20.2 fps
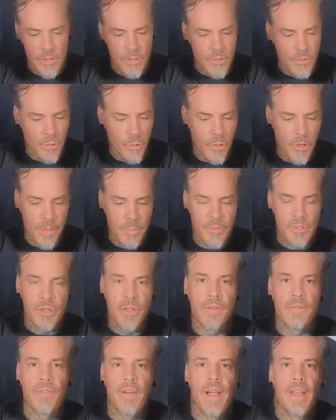True Grips, you
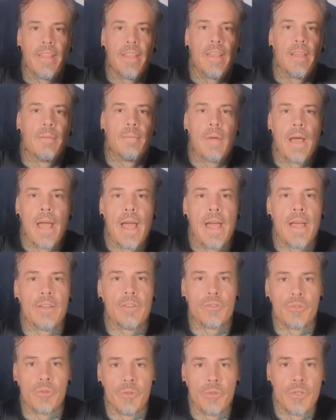can find them
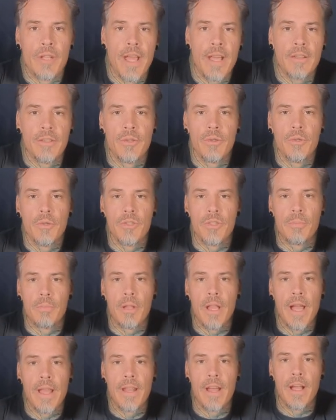at
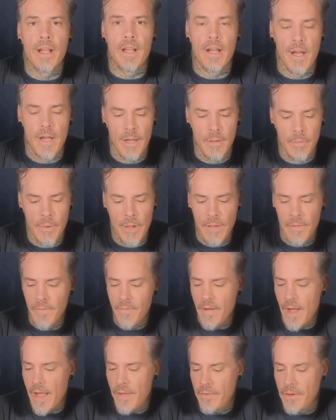TrueTattooSupply.com. We have
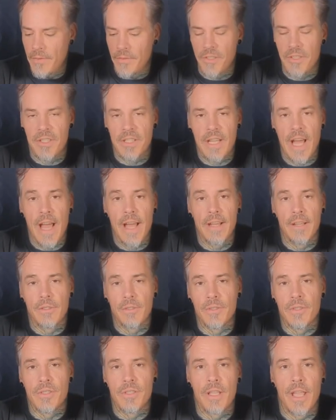five different
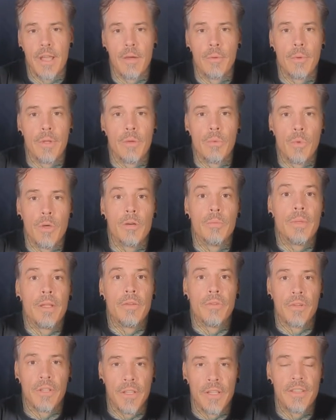styles, and we will be
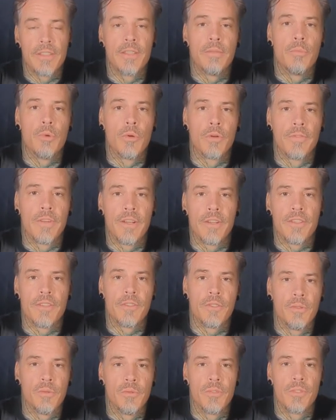releasing more very
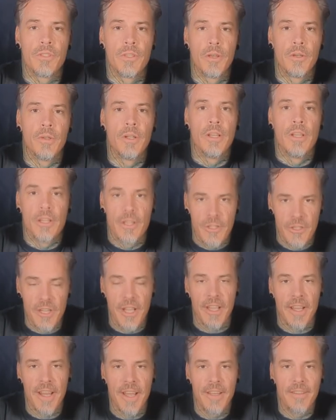soon, so
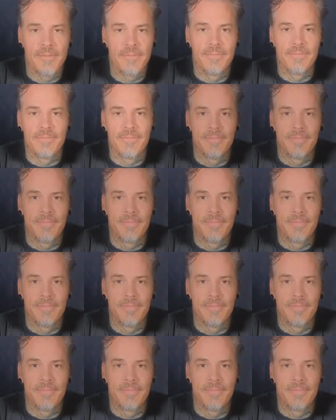check it out.